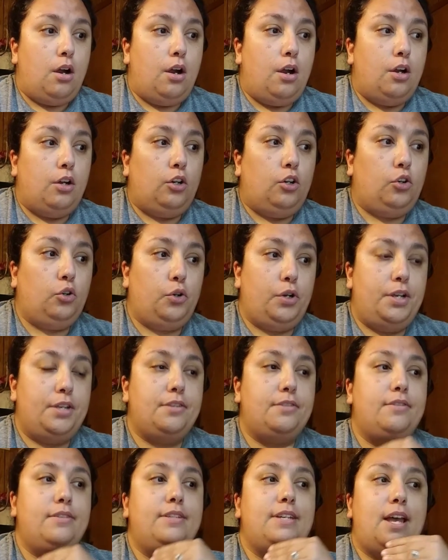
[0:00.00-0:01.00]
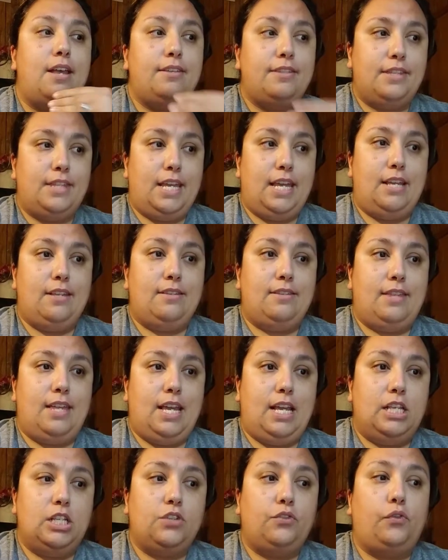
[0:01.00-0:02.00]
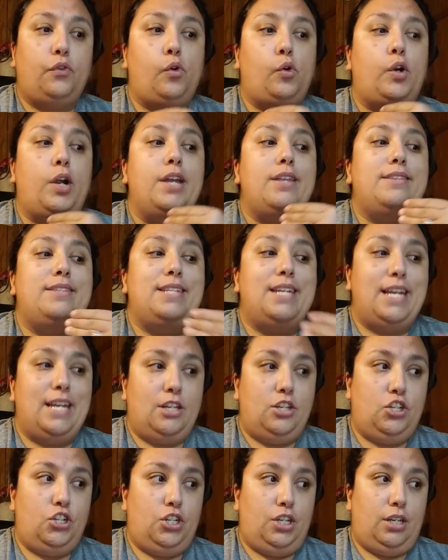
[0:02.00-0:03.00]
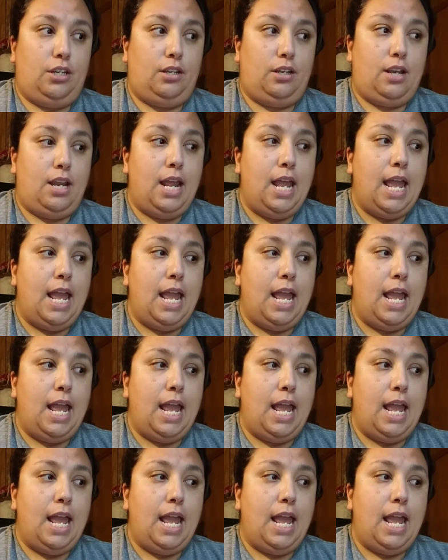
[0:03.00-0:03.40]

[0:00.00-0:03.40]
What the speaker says: Chris does these things for attention.